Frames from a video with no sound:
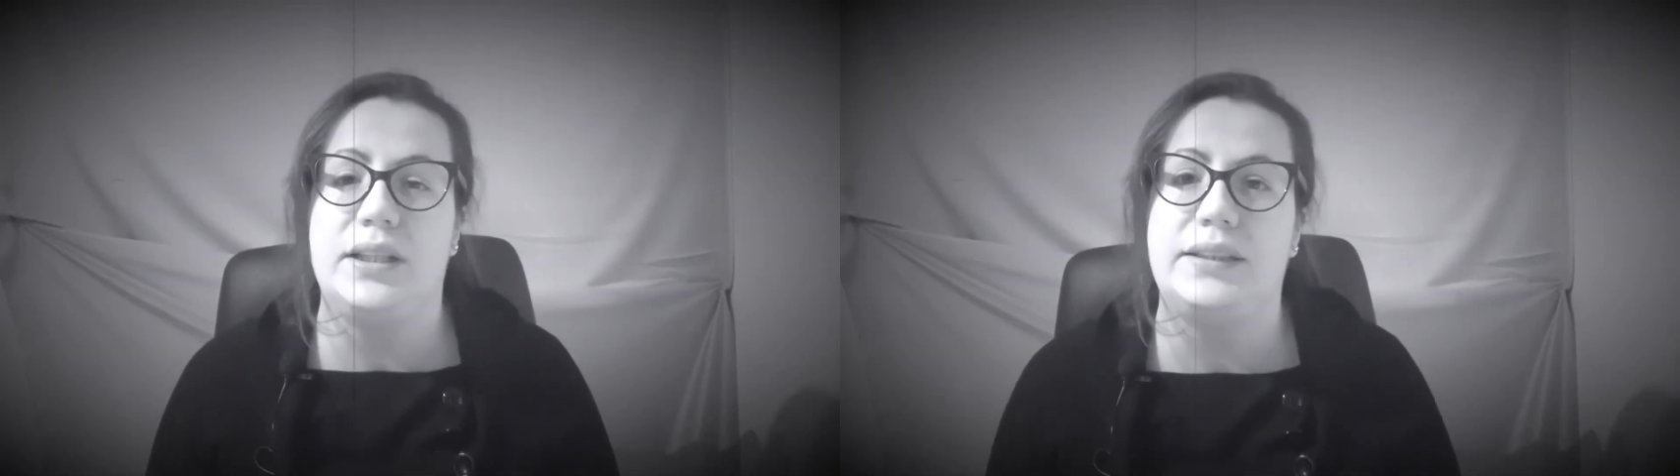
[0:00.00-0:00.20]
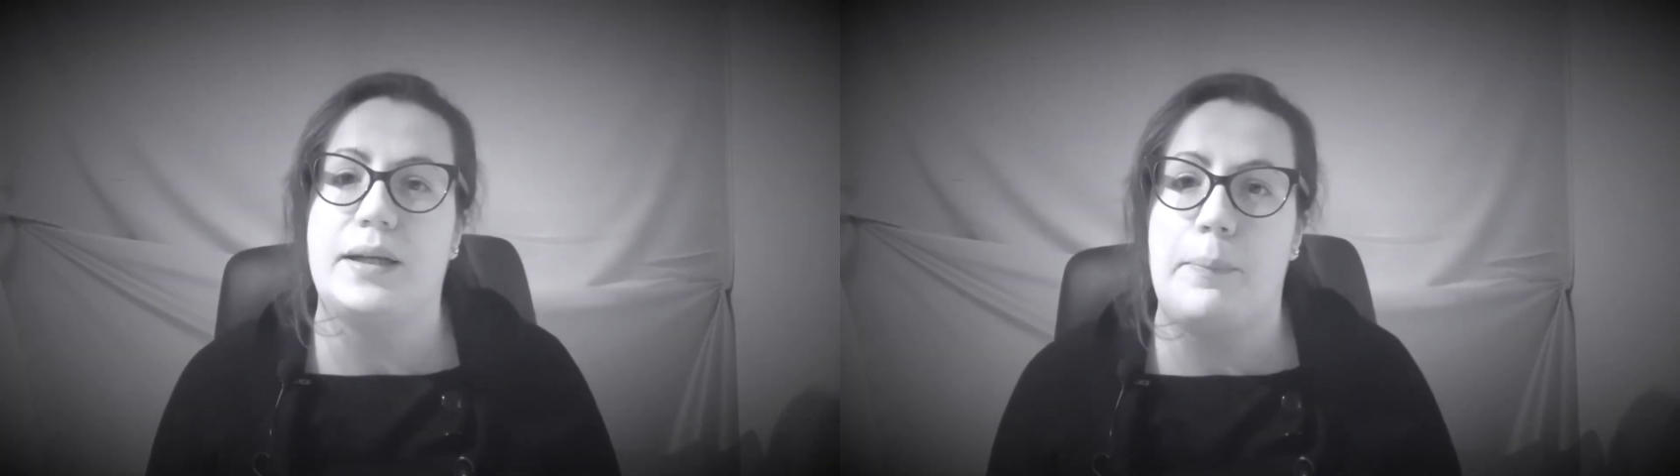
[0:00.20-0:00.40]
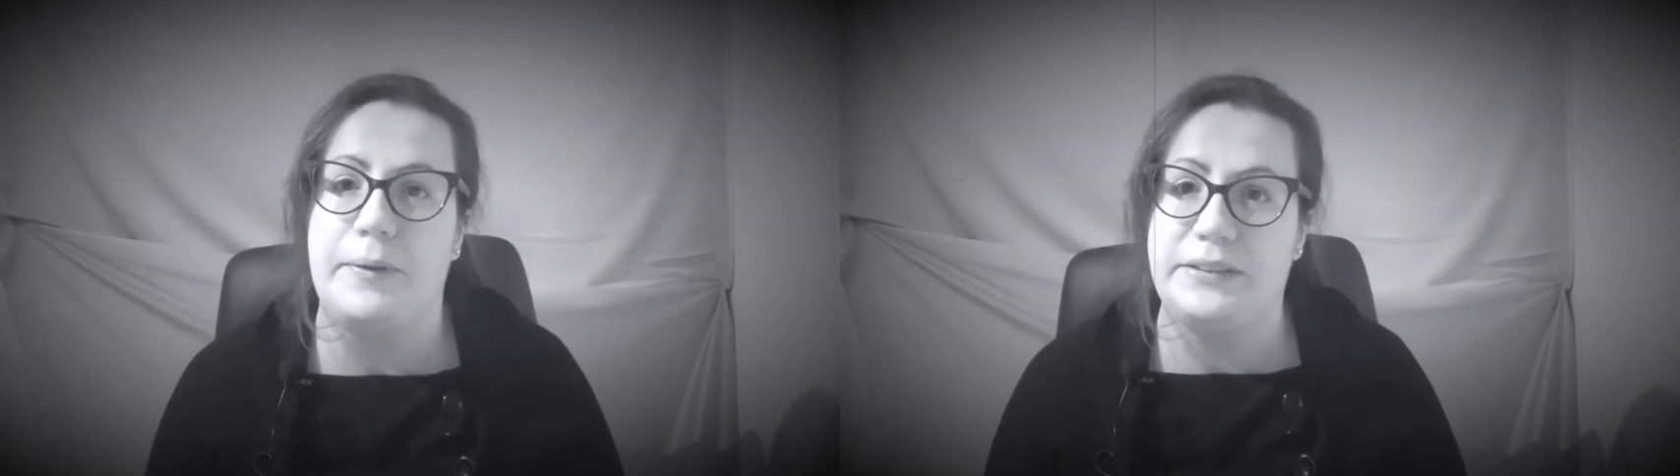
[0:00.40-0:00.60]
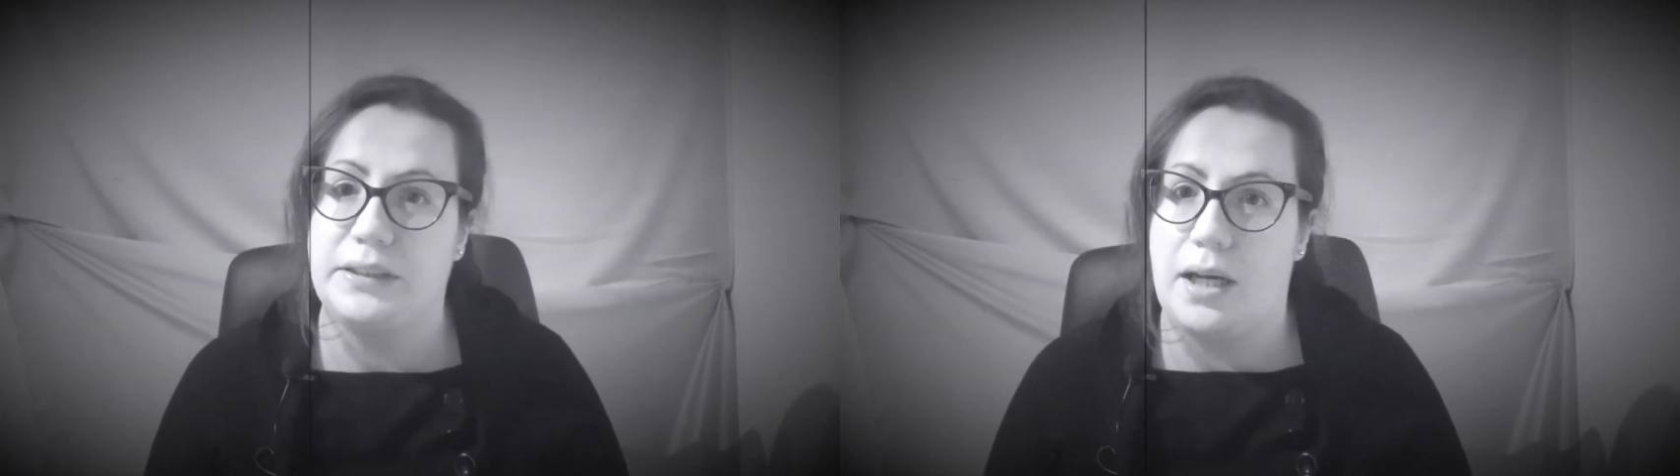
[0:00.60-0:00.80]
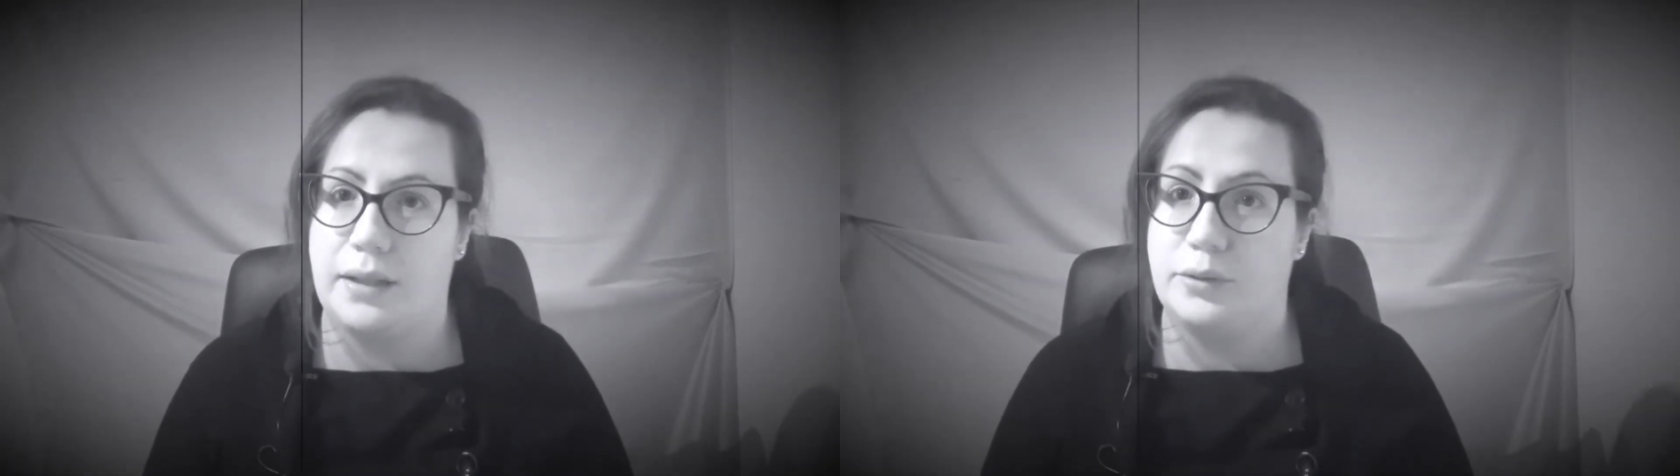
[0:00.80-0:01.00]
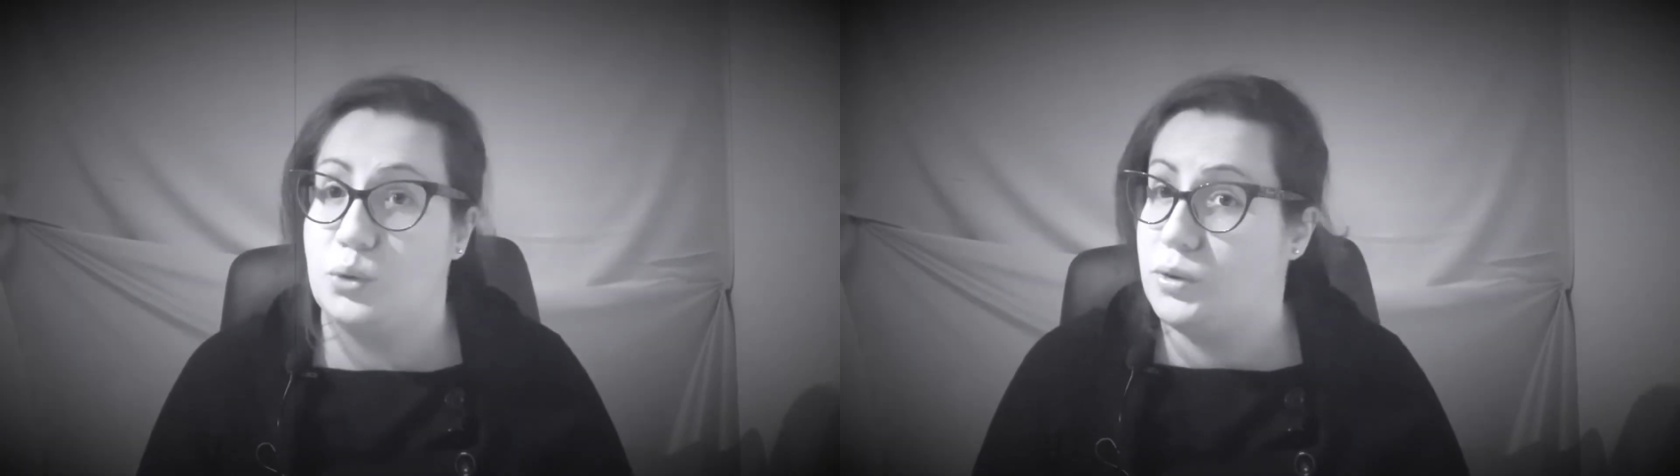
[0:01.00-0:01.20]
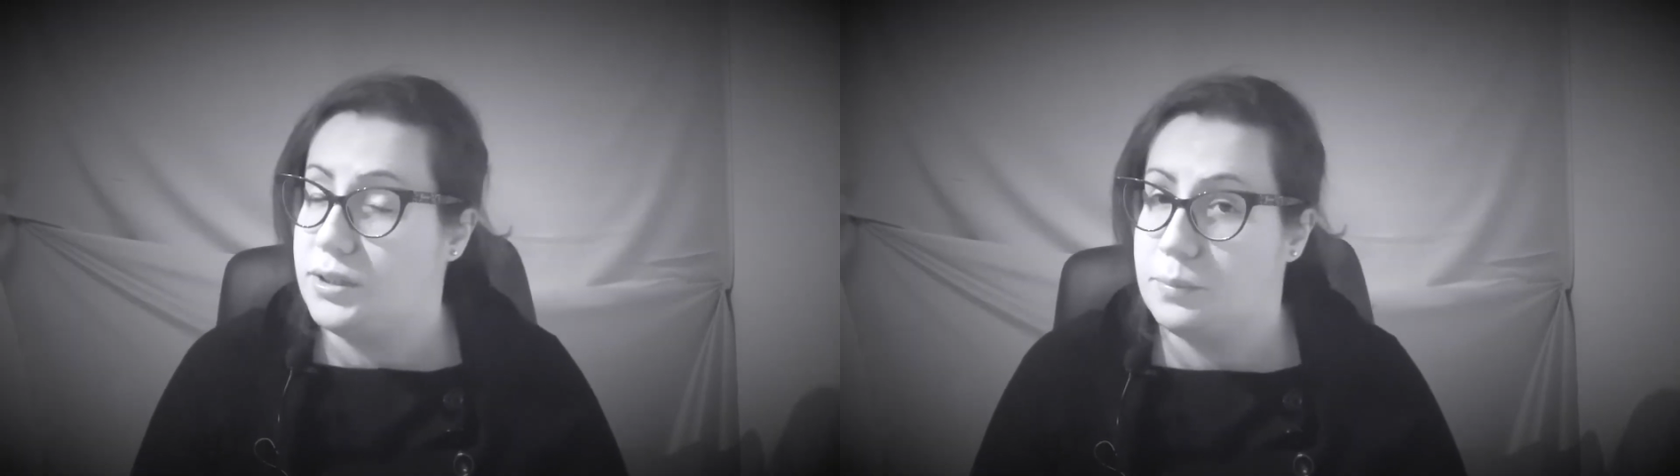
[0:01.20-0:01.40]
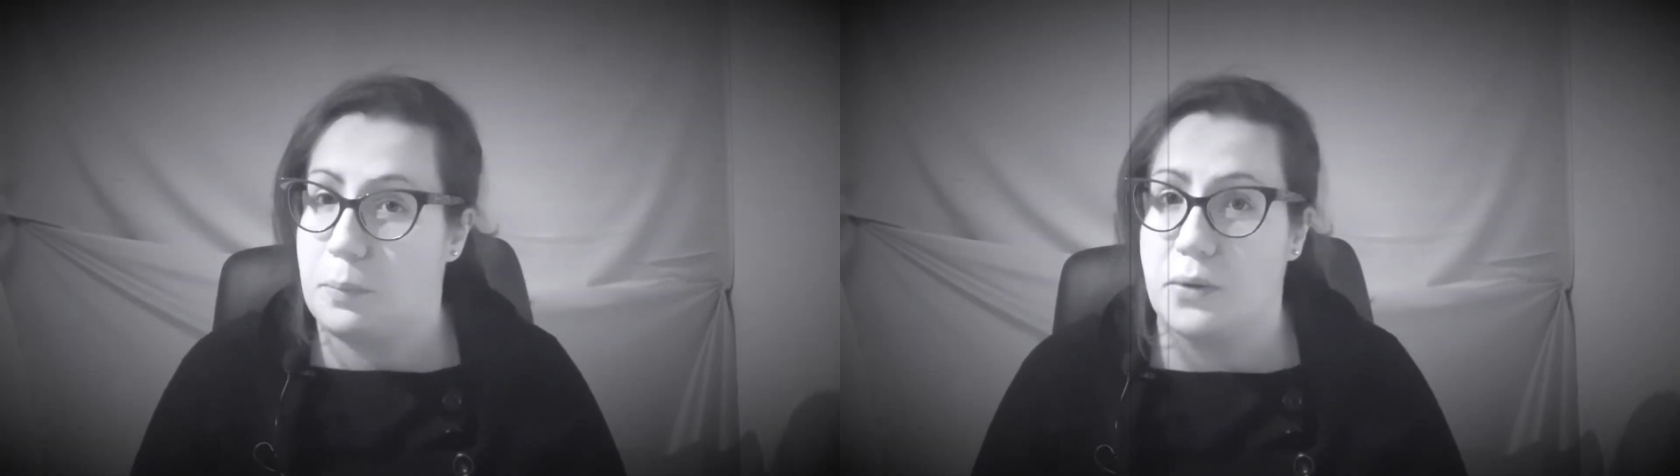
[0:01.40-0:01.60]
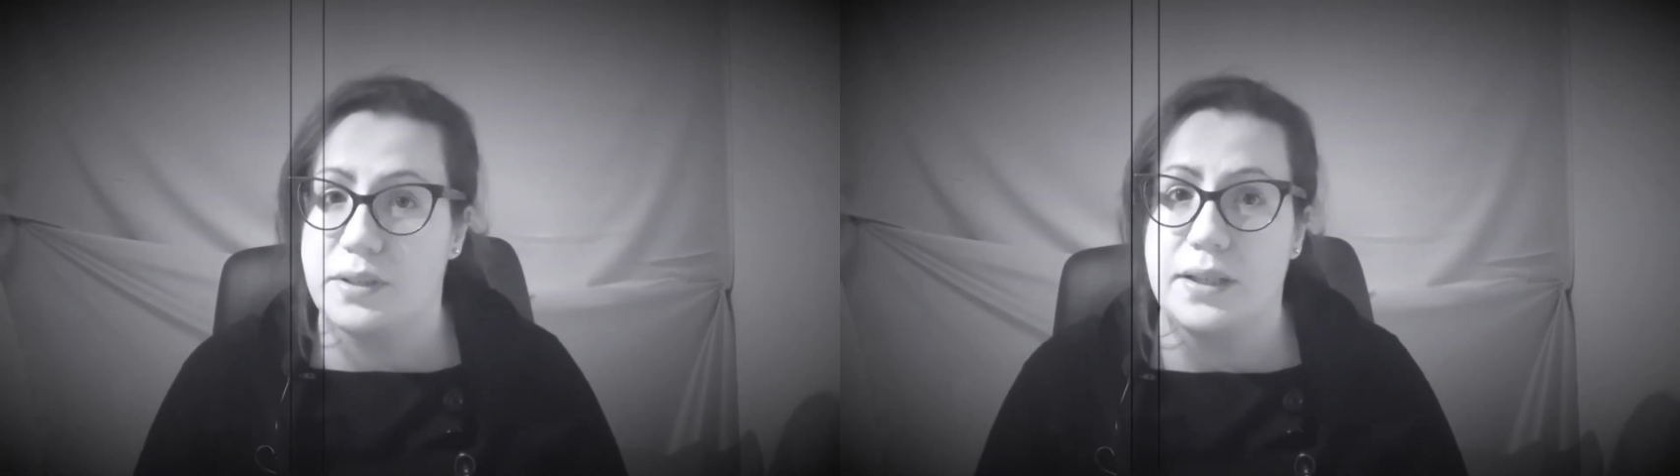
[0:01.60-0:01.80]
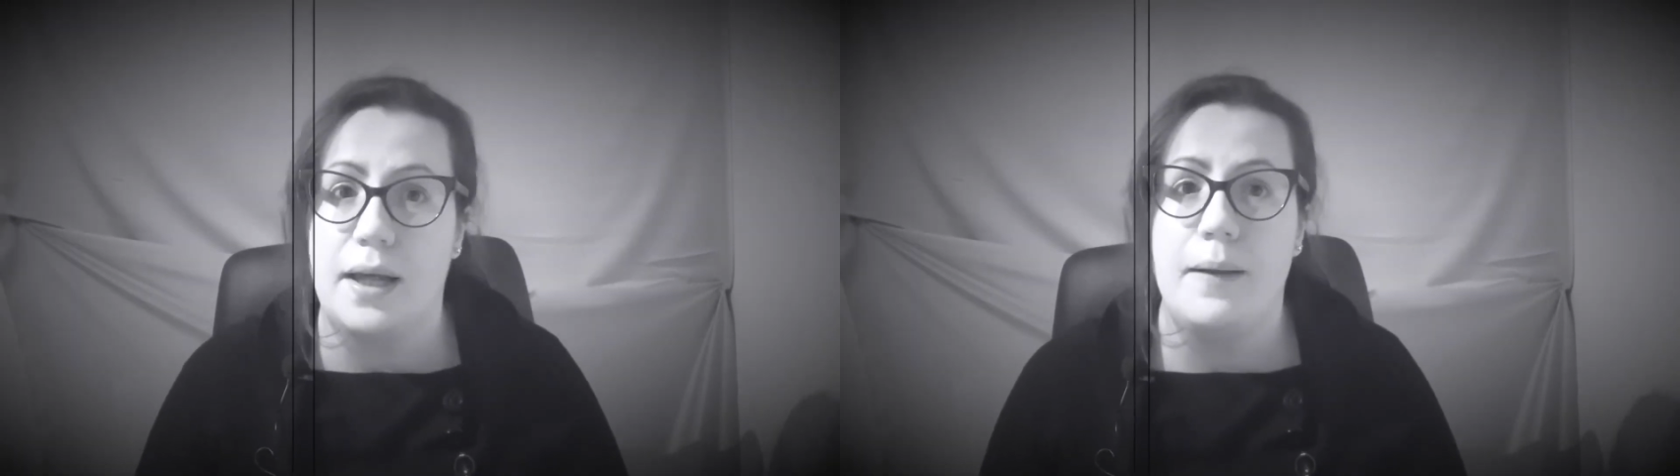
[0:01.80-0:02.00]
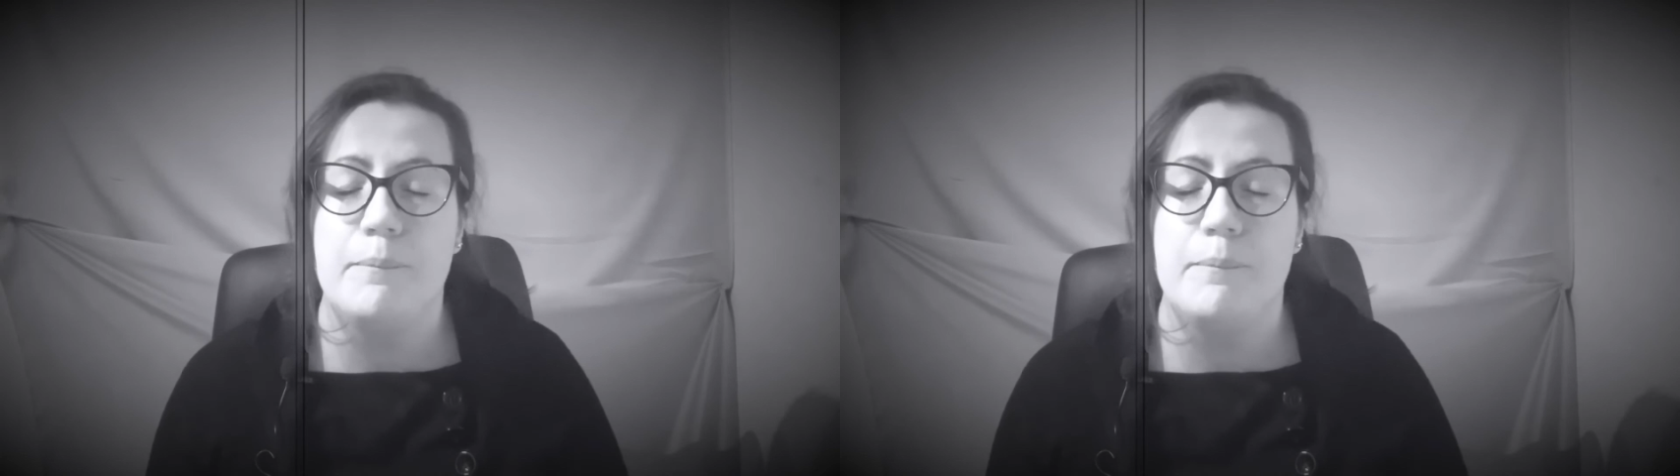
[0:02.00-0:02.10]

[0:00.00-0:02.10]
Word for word: that appears at your disposal.